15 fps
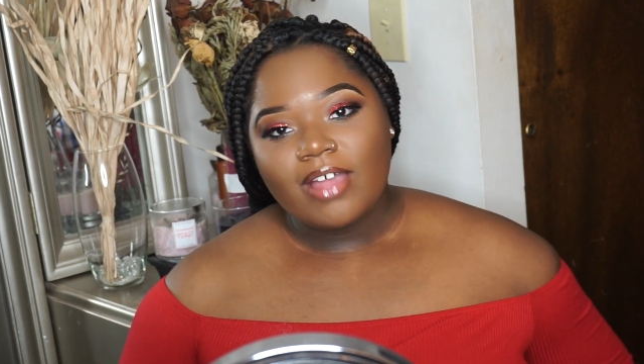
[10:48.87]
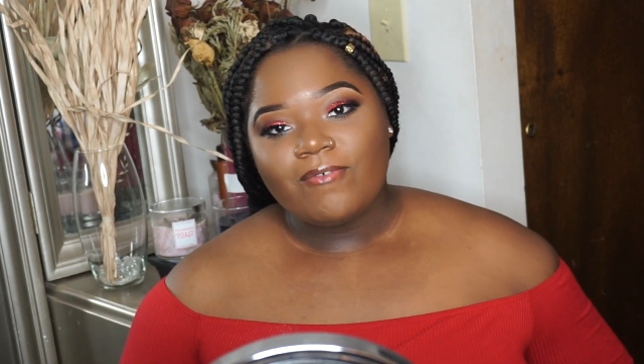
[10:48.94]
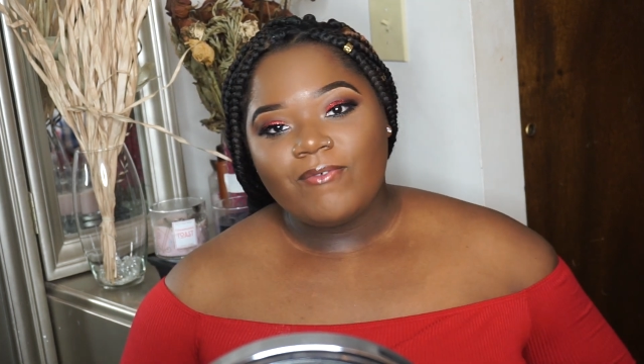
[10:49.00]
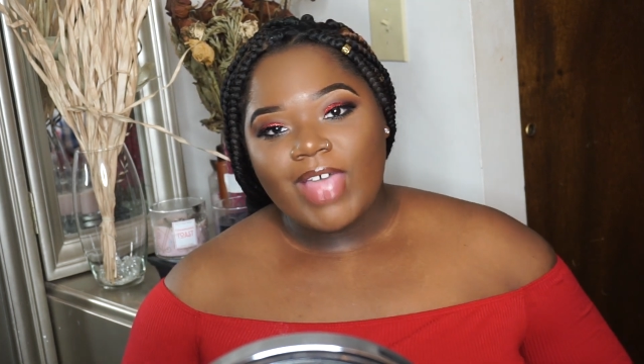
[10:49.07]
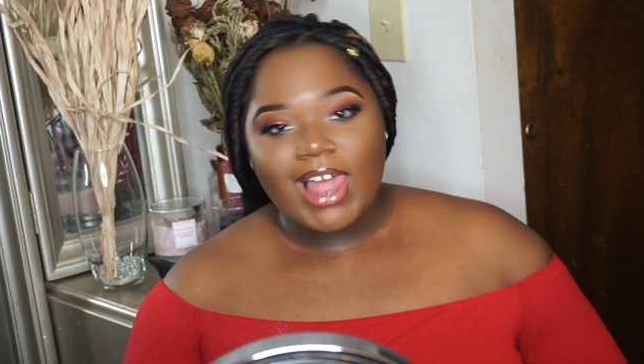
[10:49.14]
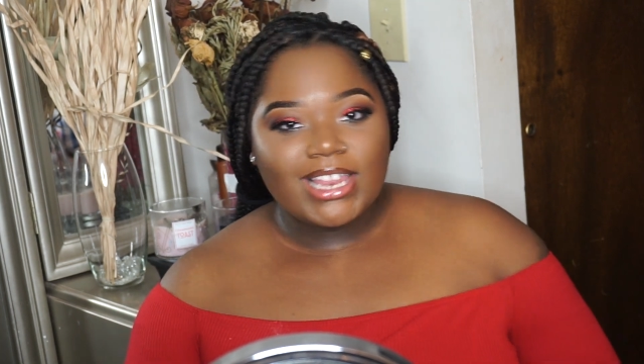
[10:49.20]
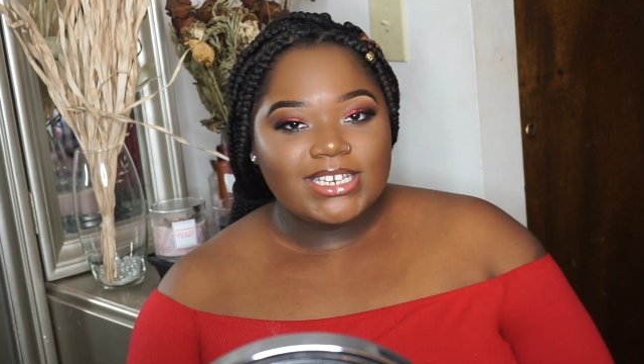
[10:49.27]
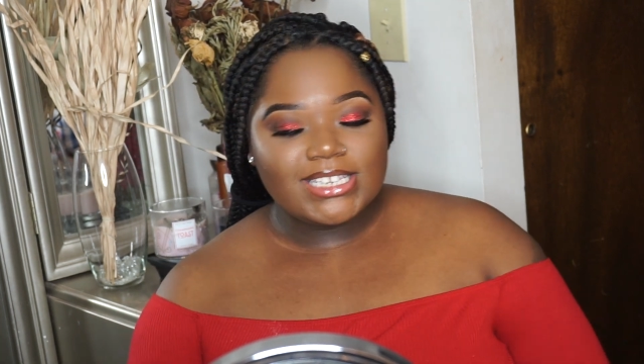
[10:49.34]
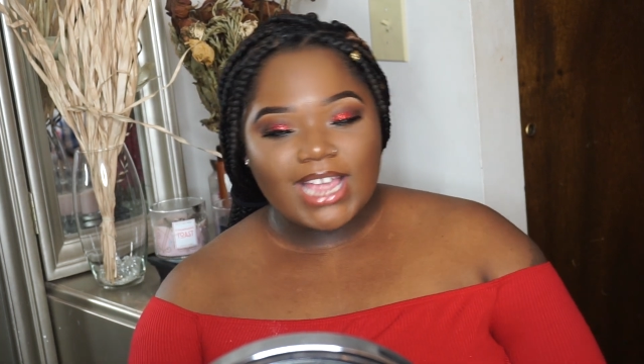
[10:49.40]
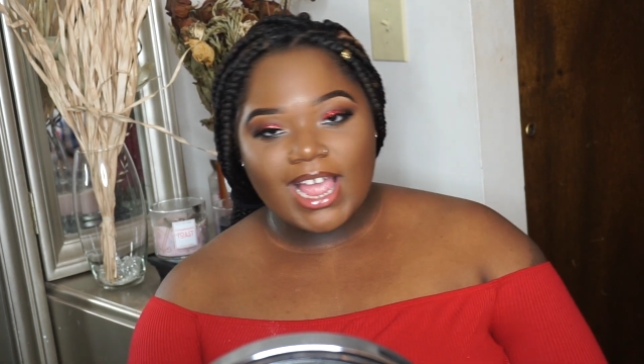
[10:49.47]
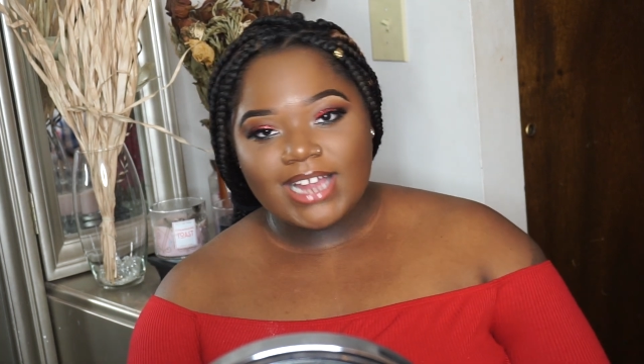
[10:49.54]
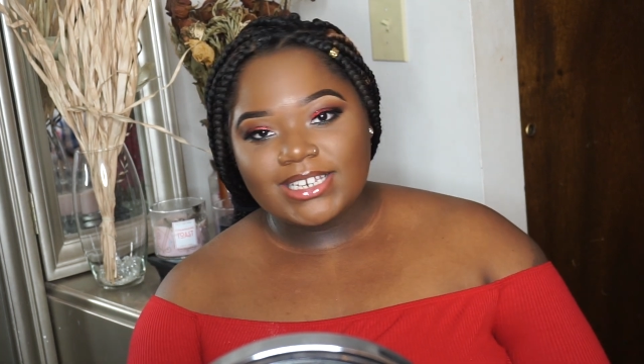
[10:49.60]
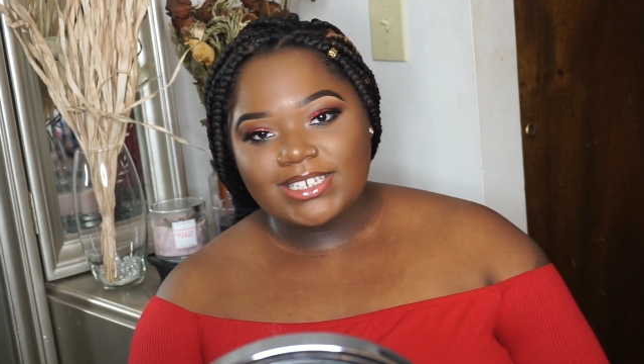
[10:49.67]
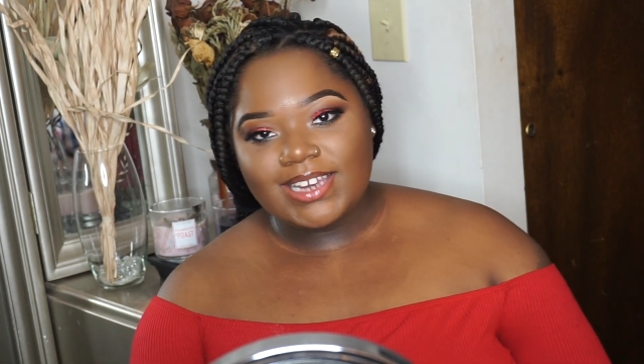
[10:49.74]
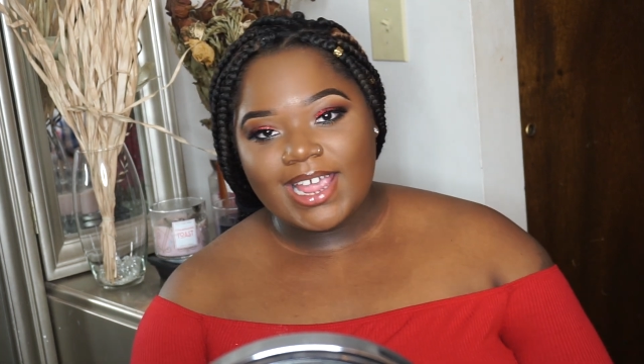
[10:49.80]

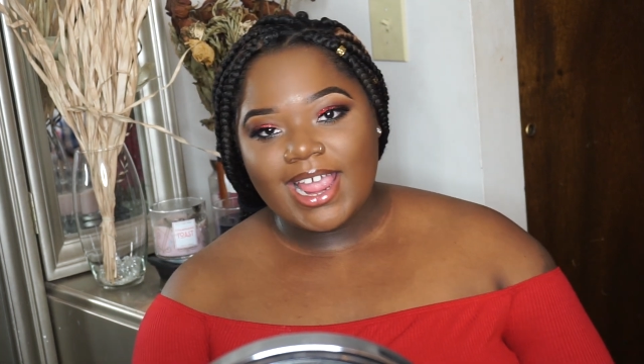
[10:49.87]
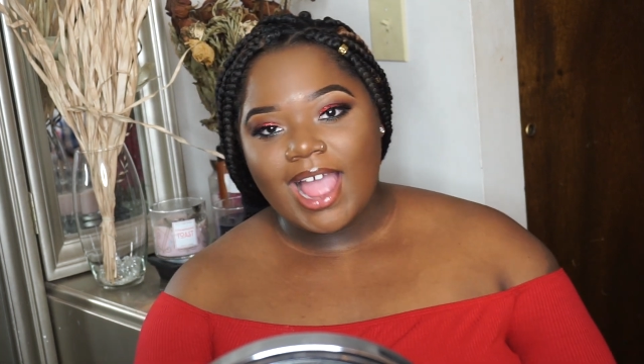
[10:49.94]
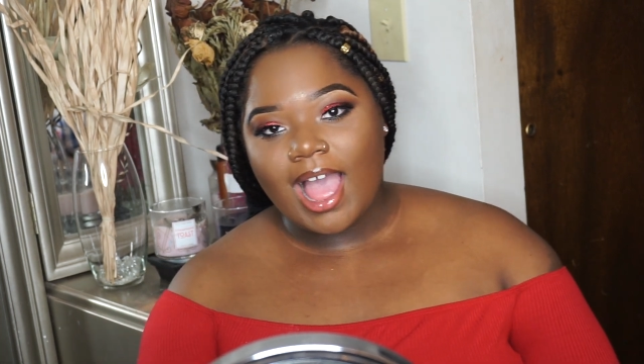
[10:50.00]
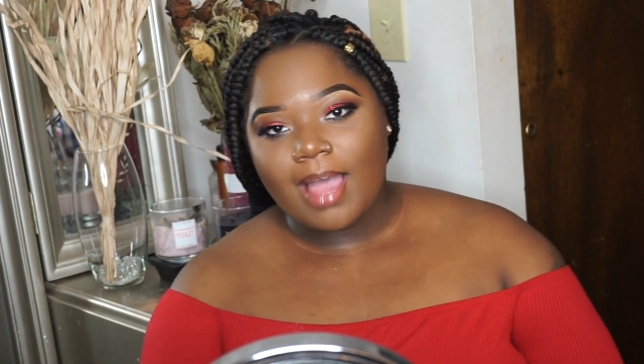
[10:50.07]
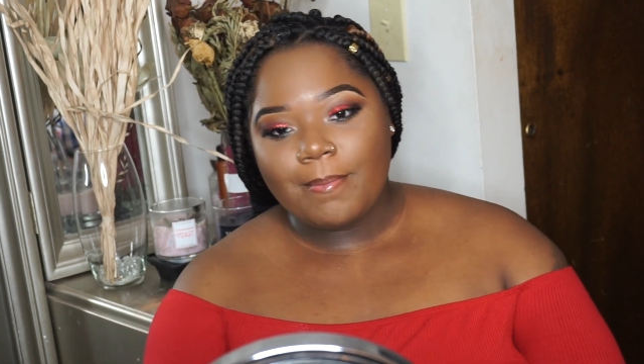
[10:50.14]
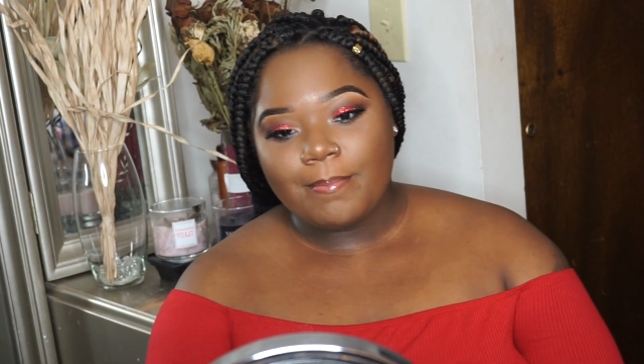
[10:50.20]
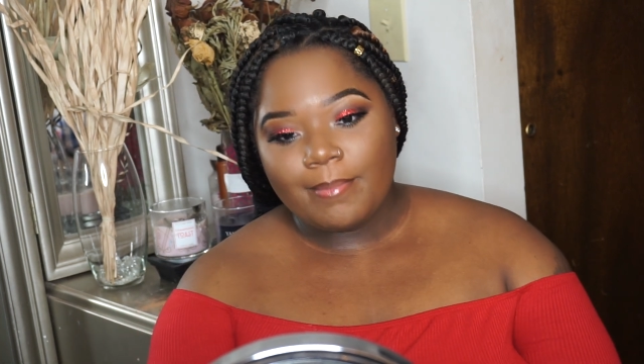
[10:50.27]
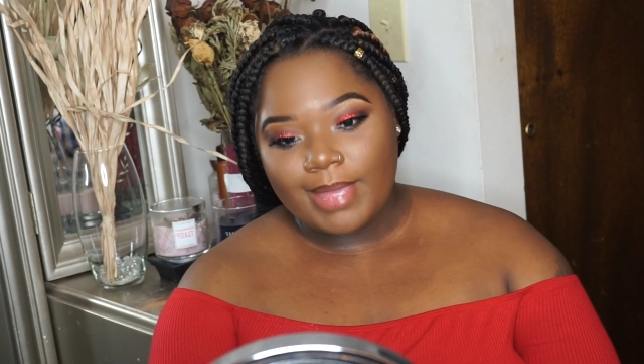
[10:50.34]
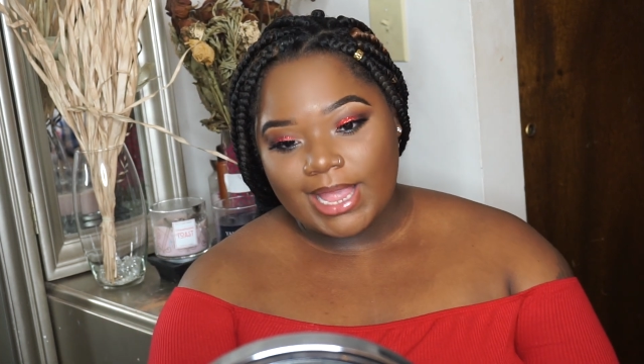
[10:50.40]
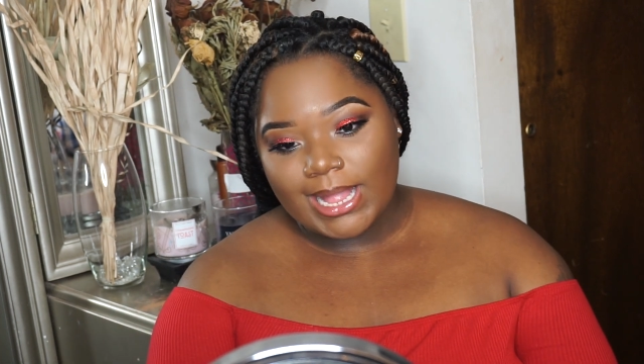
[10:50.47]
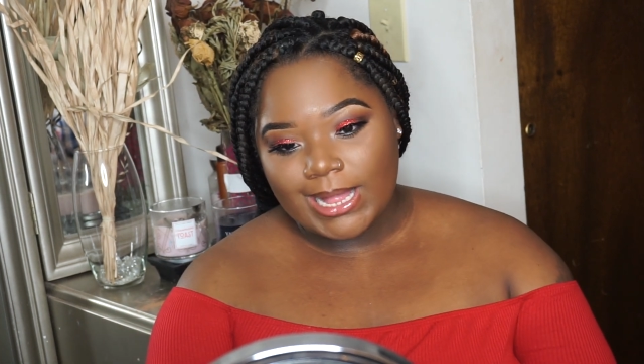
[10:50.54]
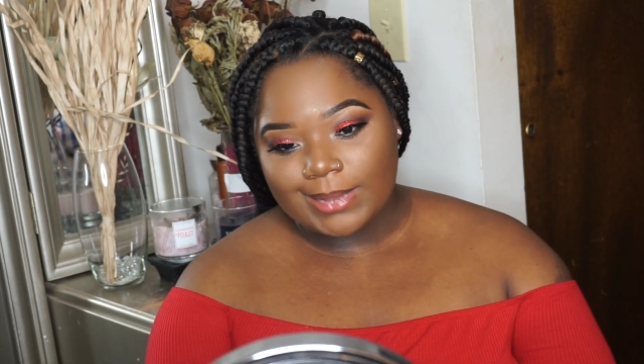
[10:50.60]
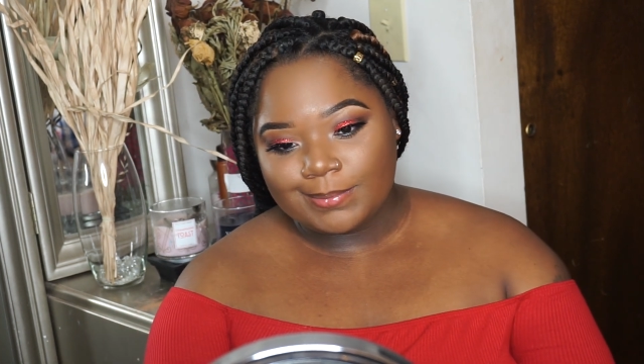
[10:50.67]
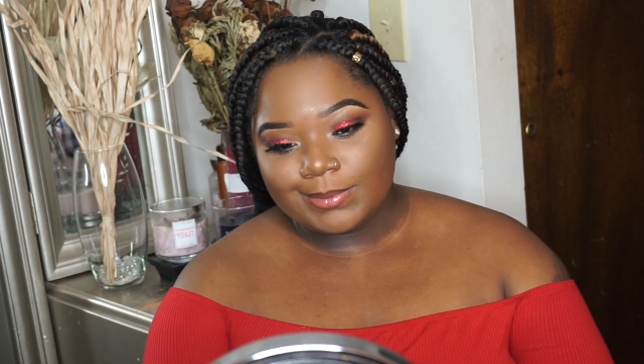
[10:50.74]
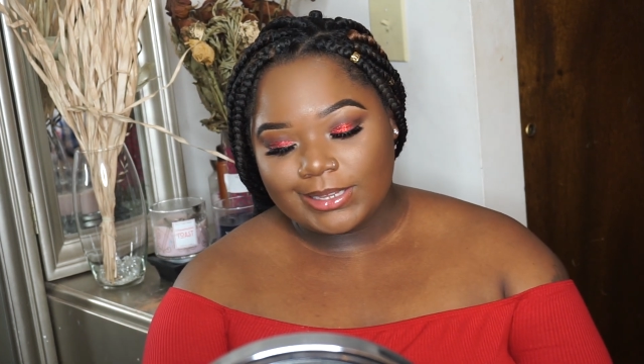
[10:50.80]
Valentine's Day
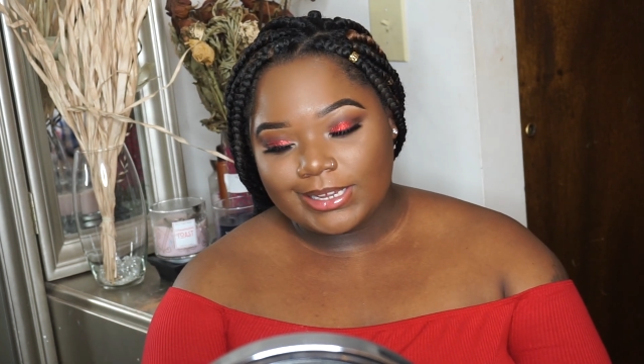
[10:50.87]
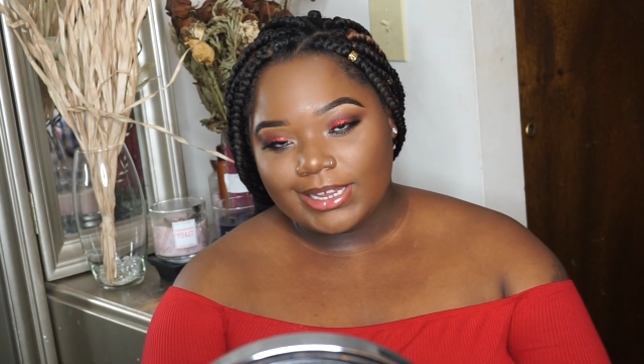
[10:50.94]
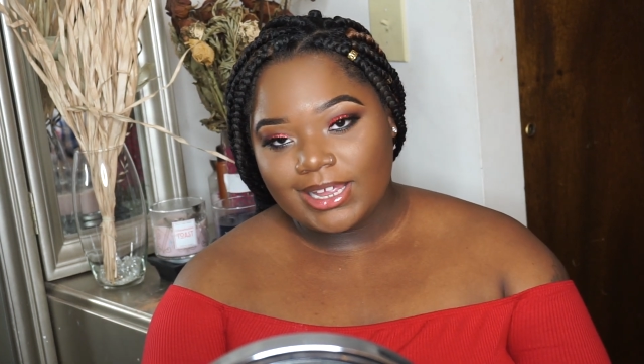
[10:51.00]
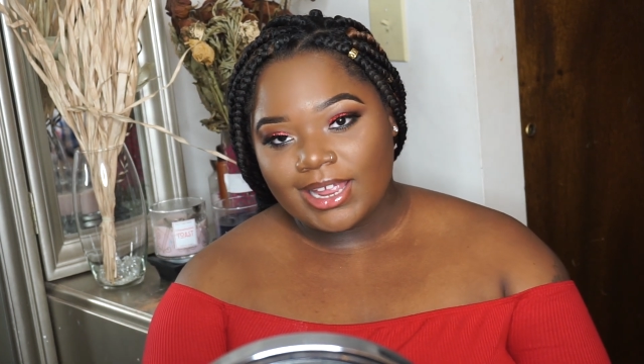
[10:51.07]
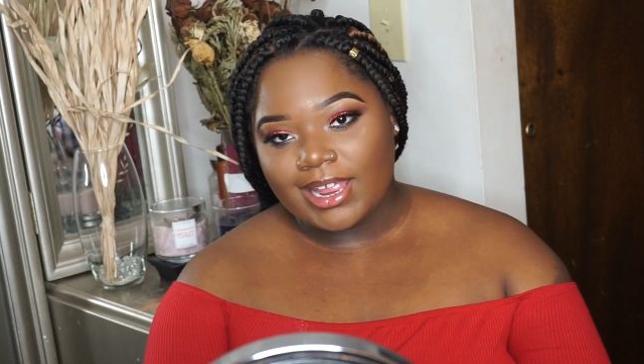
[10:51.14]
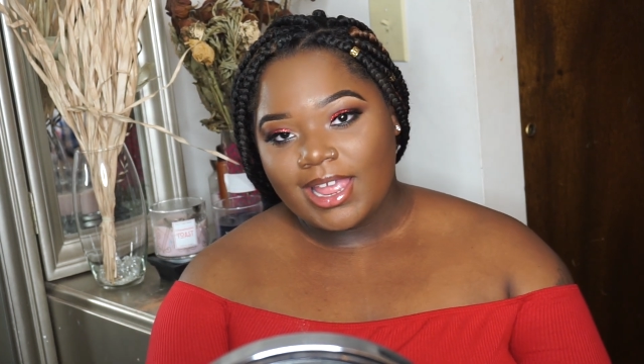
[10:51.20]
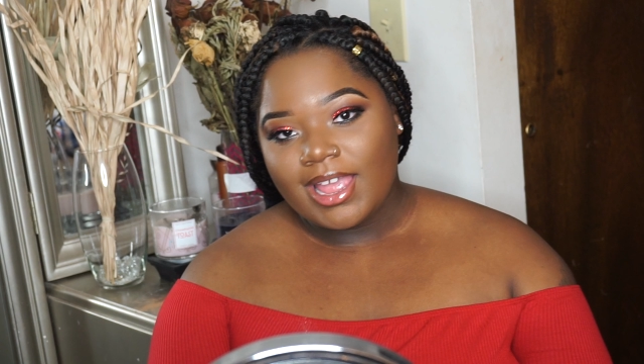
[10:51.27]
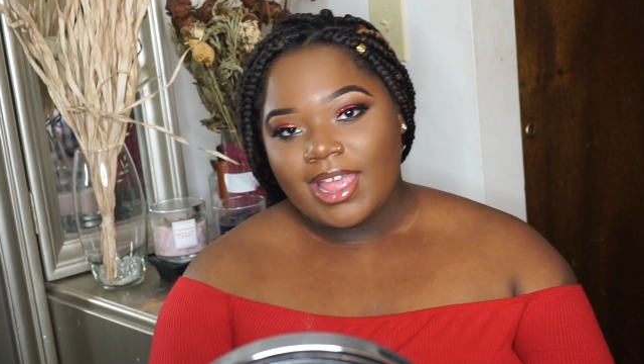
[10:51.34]
makeup look.